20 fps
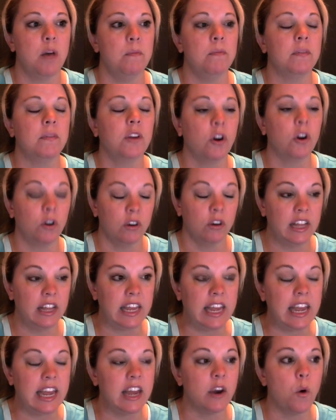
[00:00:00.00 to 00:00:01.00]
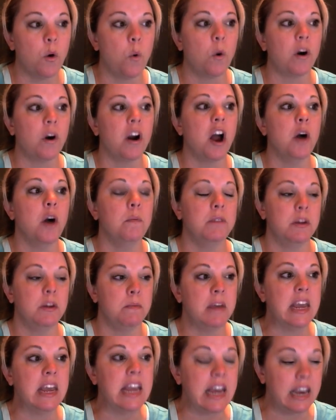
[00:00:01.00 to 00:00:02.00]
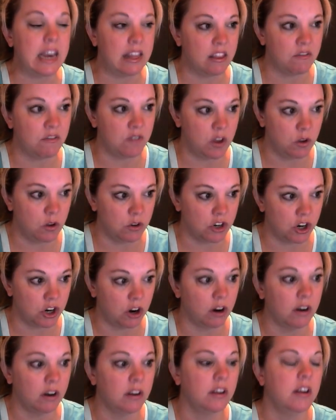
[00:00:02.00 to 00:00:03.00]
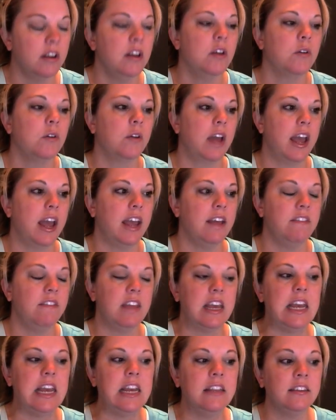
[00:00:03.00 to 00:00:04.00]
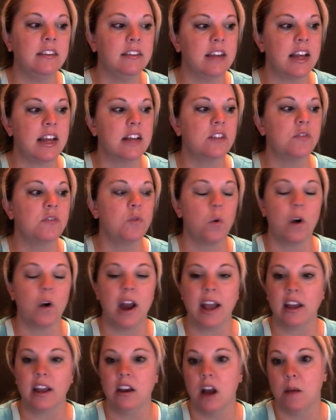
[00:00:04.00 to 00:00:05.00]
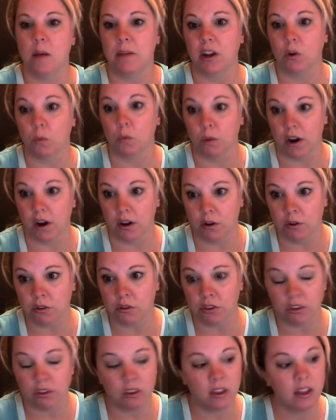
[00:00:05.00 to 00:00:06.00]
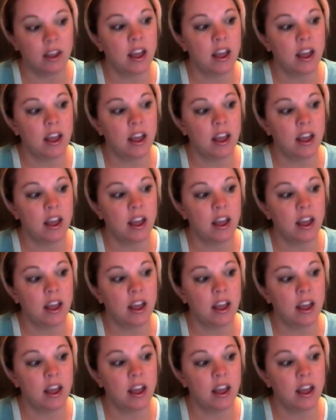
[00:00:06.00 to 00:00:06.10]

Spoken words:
currently in or hope to be in the future. Okay, and the E stands for economic growth.